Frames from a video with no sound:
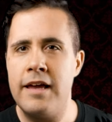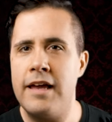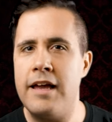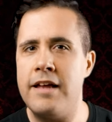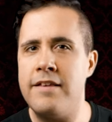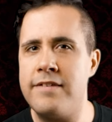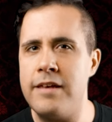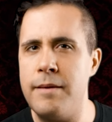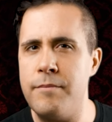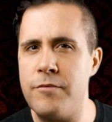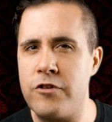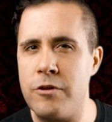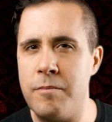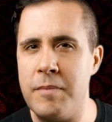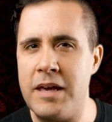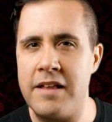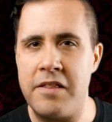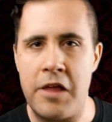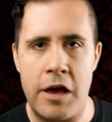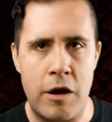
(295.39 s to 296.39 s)
It seems to
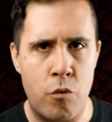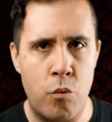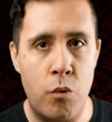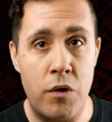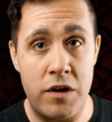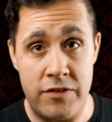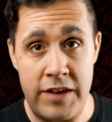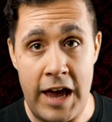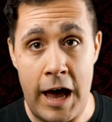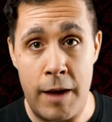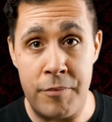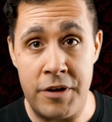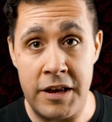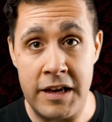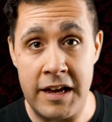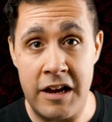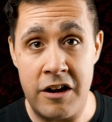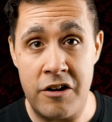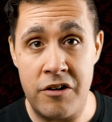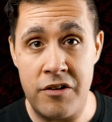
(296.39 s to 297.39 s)
me like what is
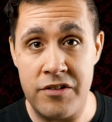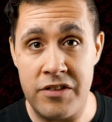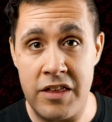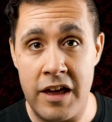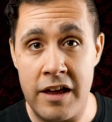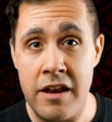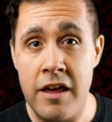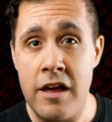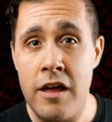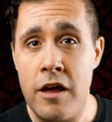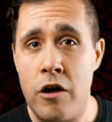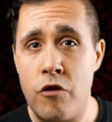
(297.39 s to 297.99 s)
happening here is that